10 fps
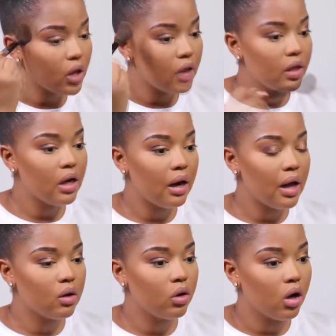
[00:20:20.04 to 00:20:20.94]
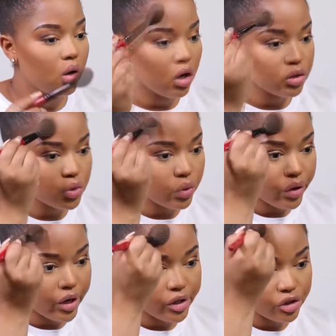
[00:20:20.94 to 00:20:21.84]
And then I like
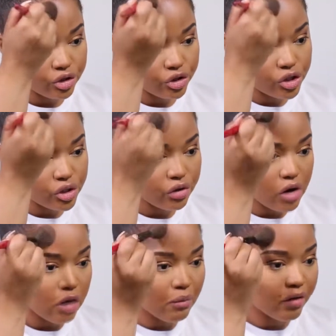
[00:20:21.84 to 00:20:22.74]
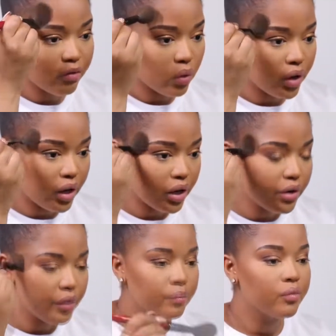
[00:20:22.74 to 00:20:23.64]
contouring just around my forehead.